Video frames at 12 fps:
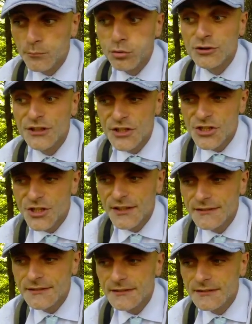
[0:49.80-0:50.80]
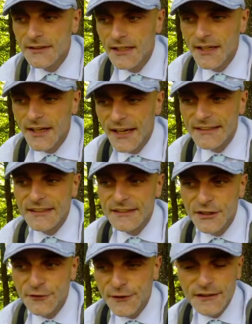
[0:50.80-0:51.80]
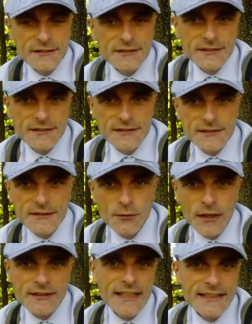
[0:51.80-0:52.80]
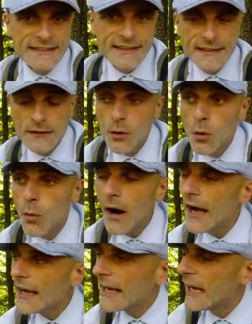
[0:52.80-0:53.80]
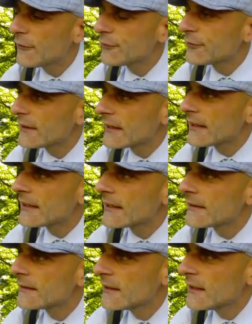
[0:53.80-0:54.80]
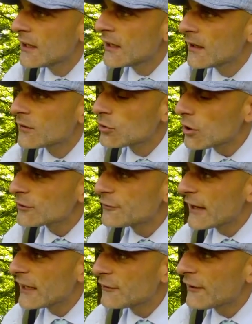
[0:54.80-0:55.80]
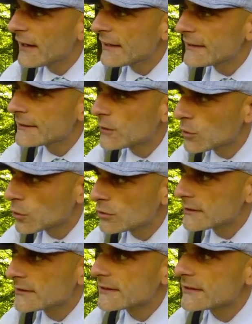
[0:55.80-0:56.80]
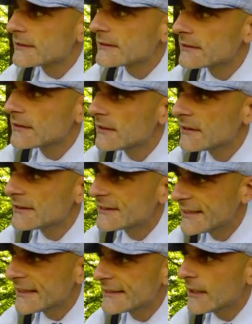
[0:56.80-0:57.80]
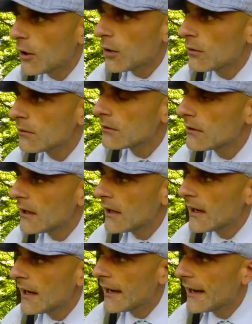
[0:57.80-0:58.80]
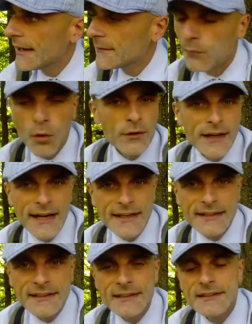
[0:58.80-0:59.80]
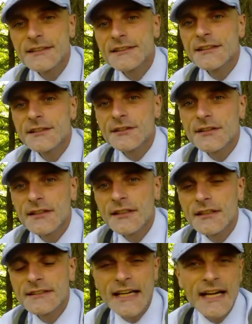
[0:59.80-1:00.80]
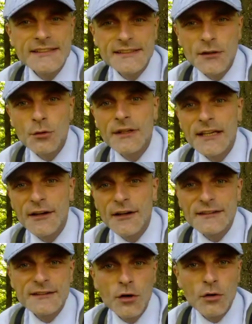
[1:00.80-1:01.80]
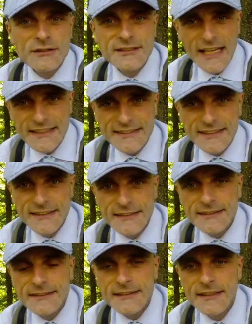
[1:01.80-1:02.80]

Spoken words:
position, and the different what I think. Why have not very good signal? And Bulgaria, this is the answer. We have no satellite.